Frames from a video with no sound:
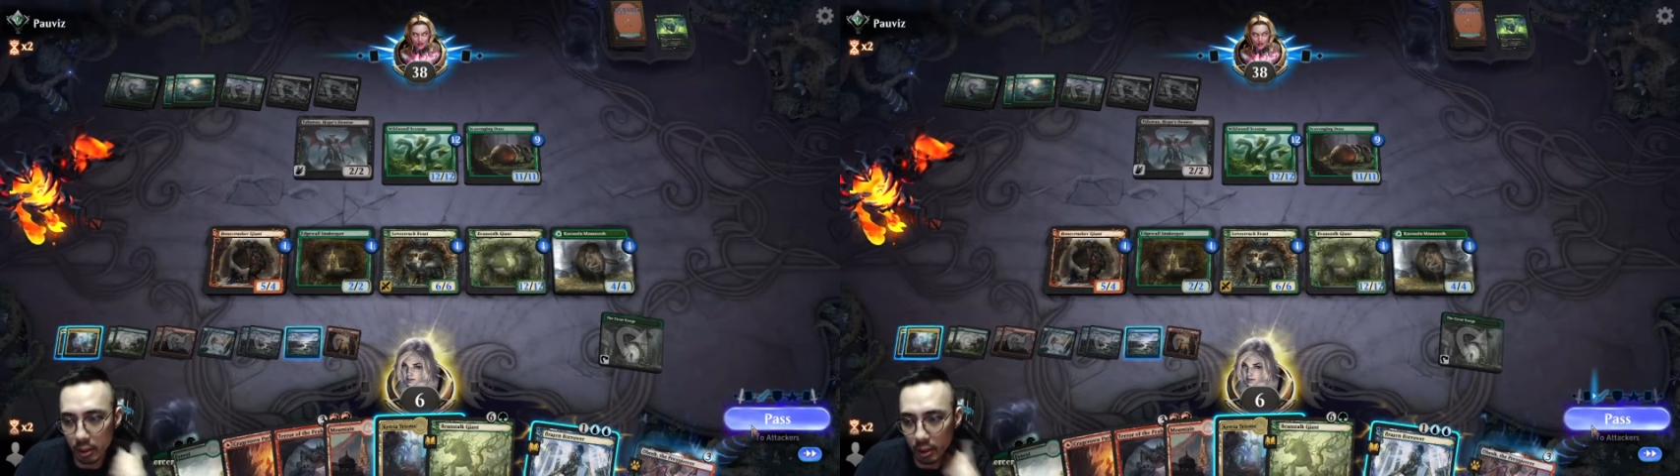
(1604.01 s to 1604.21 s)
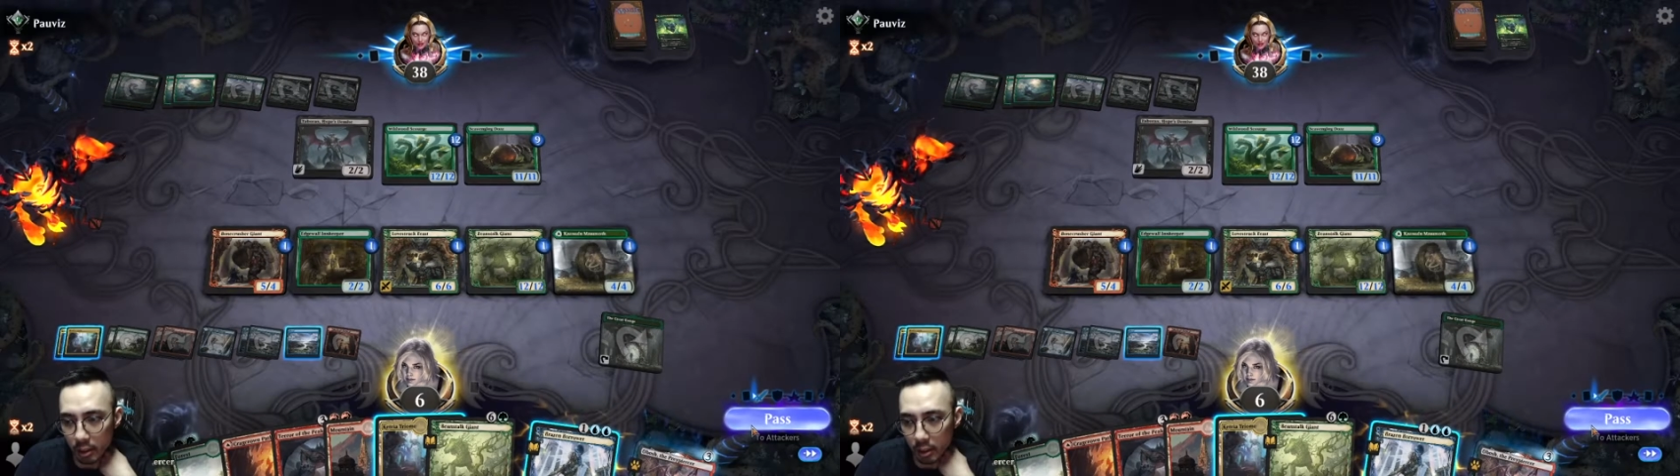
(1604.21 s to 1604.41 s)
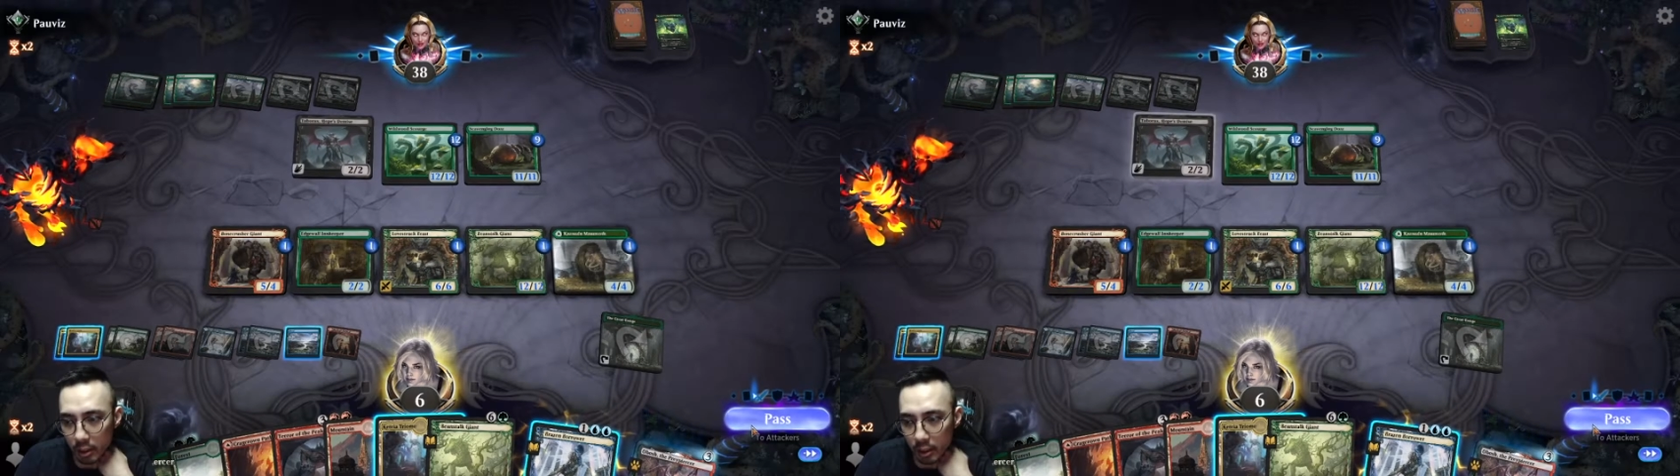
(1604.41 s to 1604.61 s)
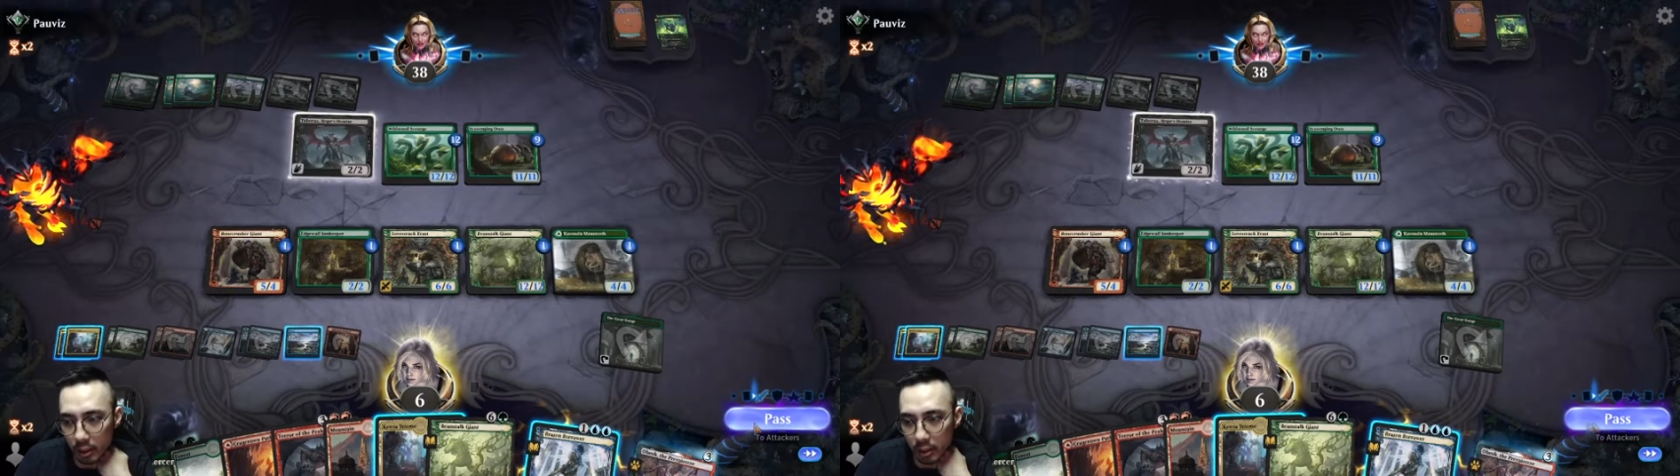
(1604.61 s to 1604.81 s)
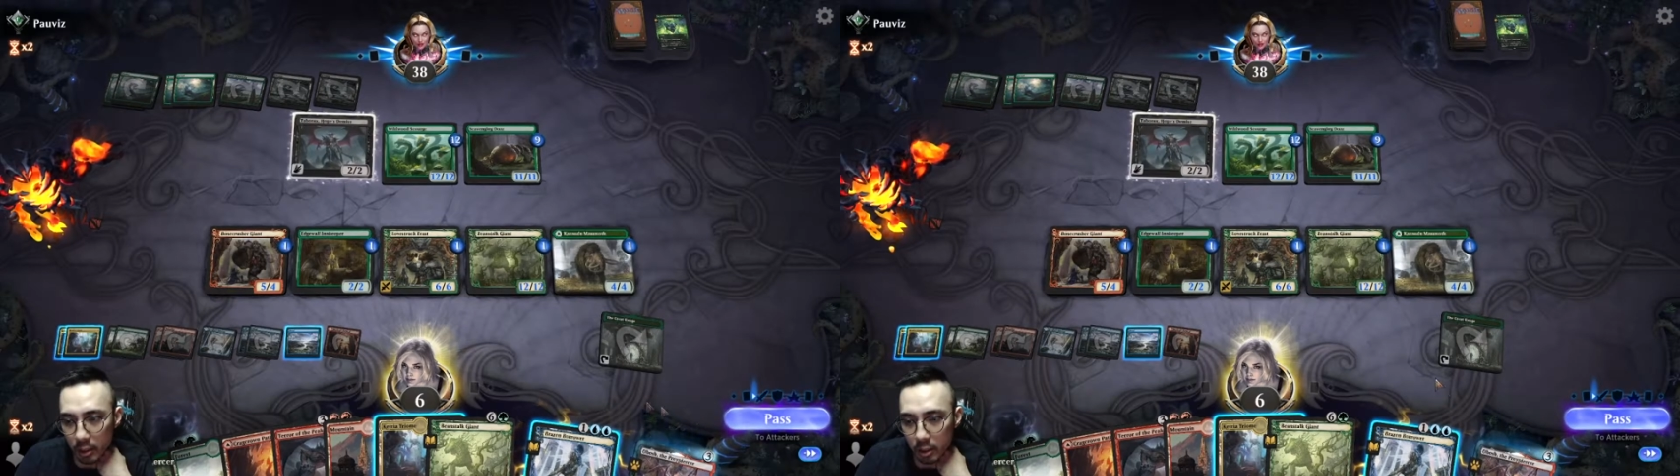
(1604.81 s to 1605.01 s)

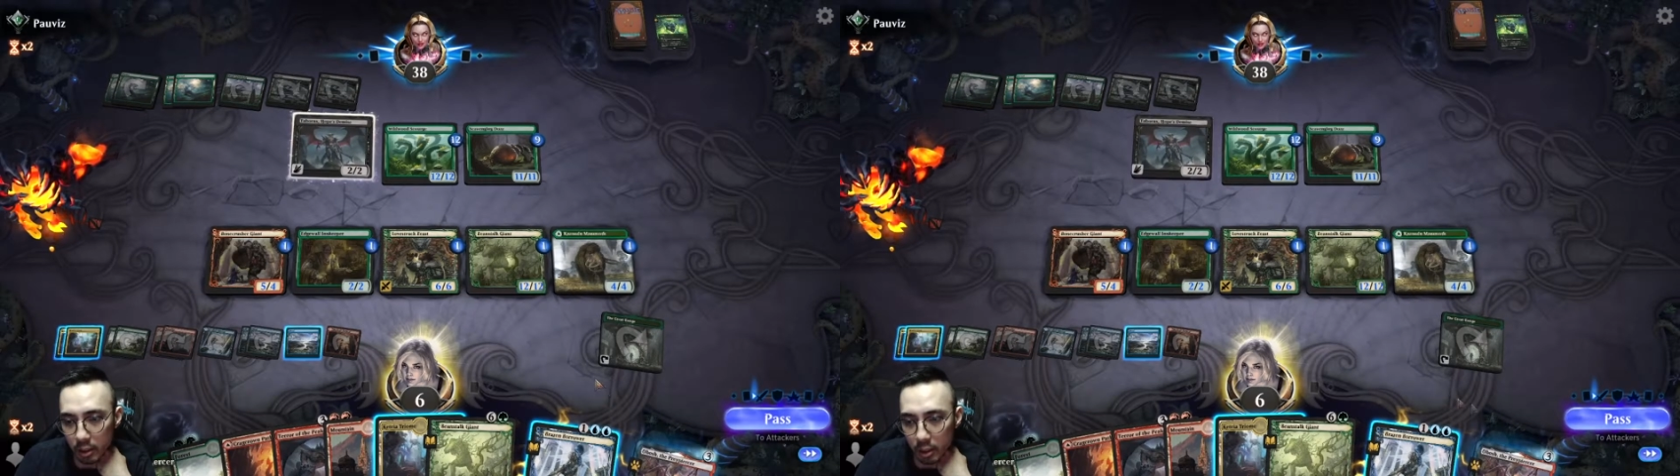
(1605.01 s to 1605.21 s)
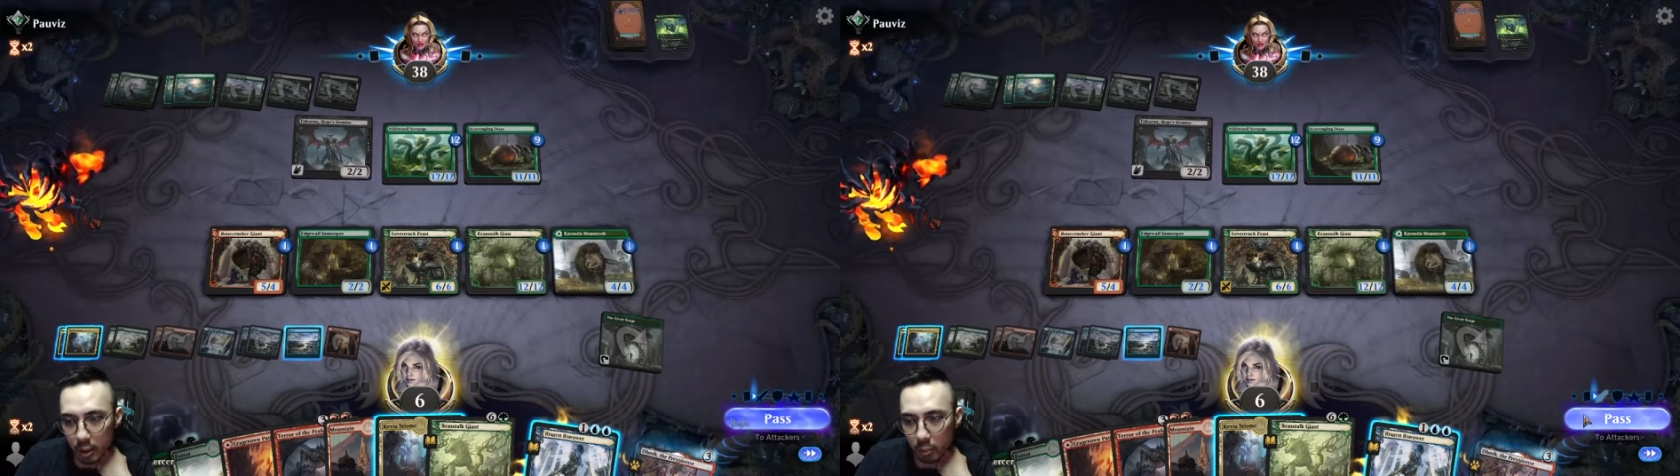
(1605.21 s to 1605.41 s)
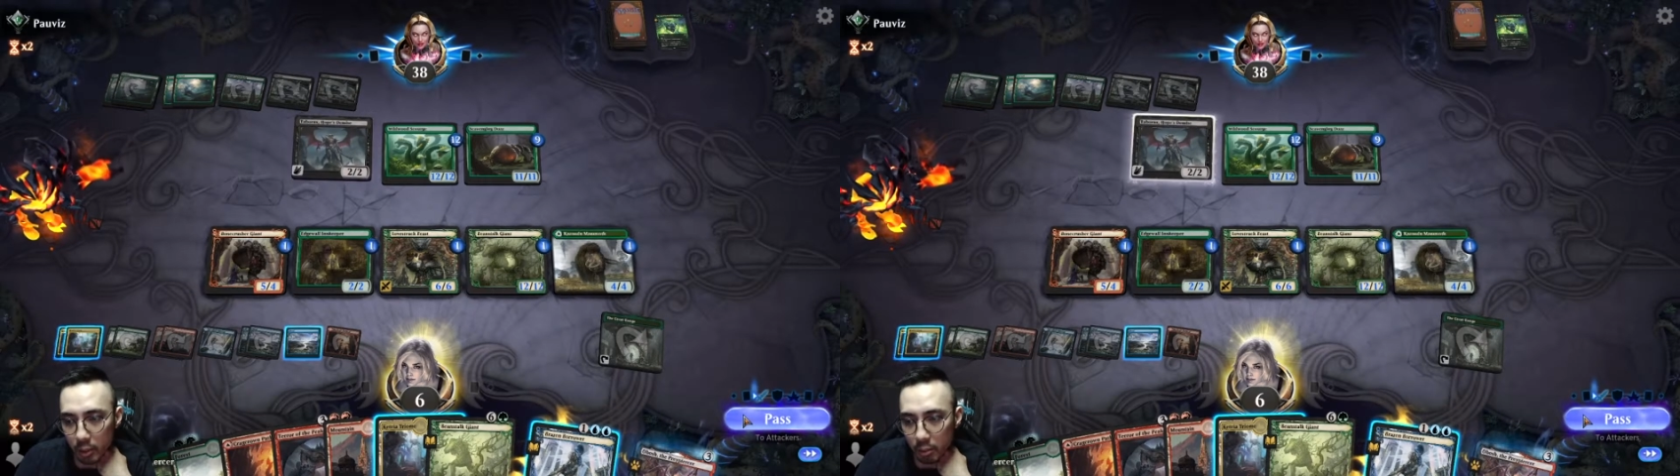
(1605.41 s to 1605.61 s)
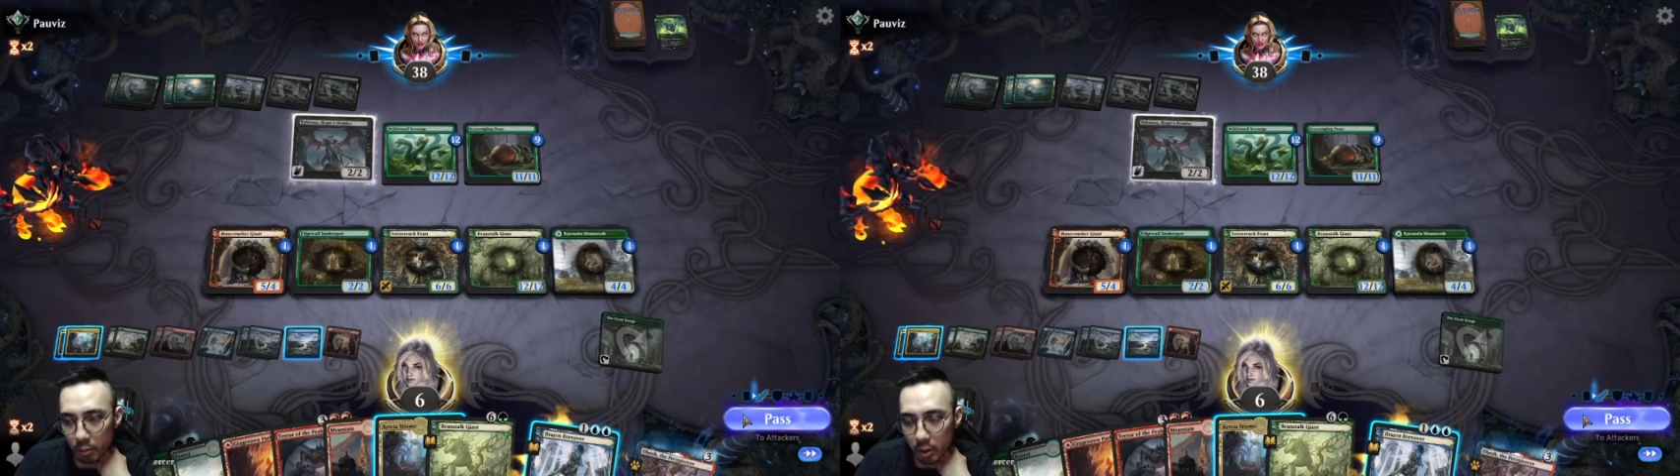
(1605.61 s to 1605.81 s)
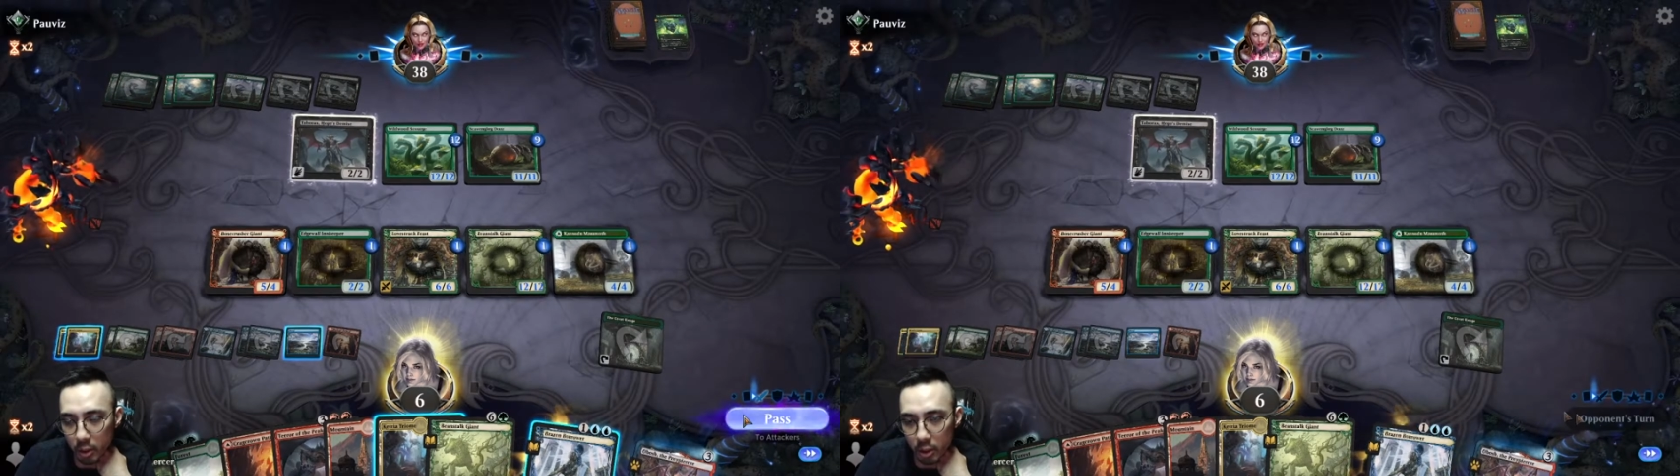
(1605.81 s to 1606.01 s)
it's pretty
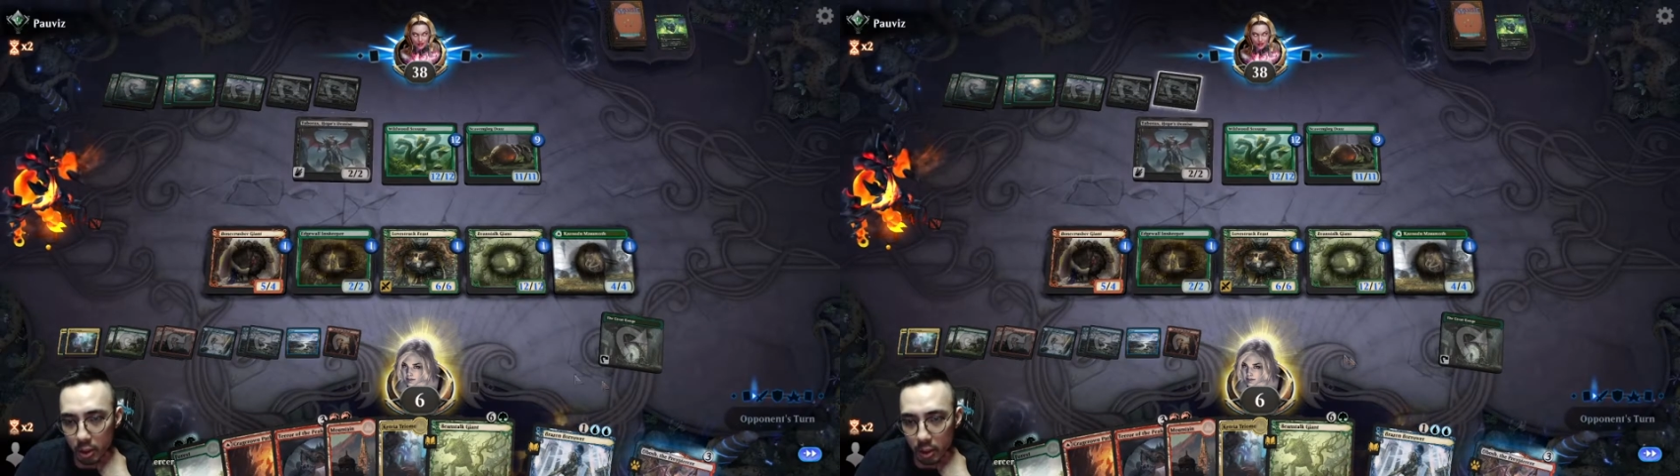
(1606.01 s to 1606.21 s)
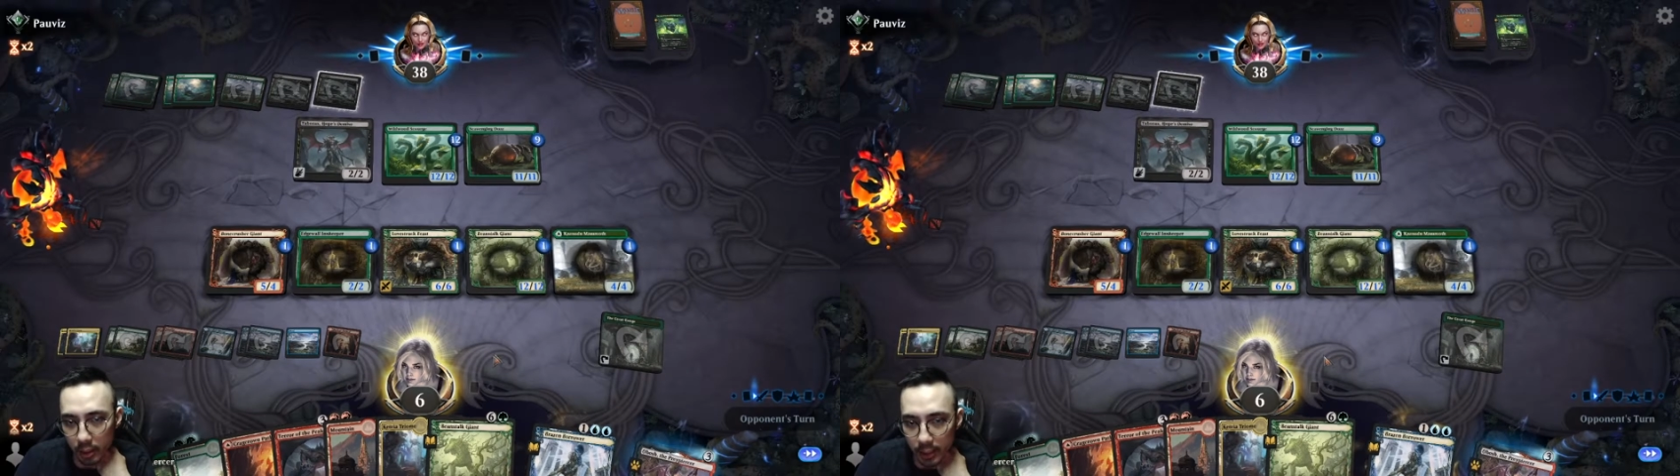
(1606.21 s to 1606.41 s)
much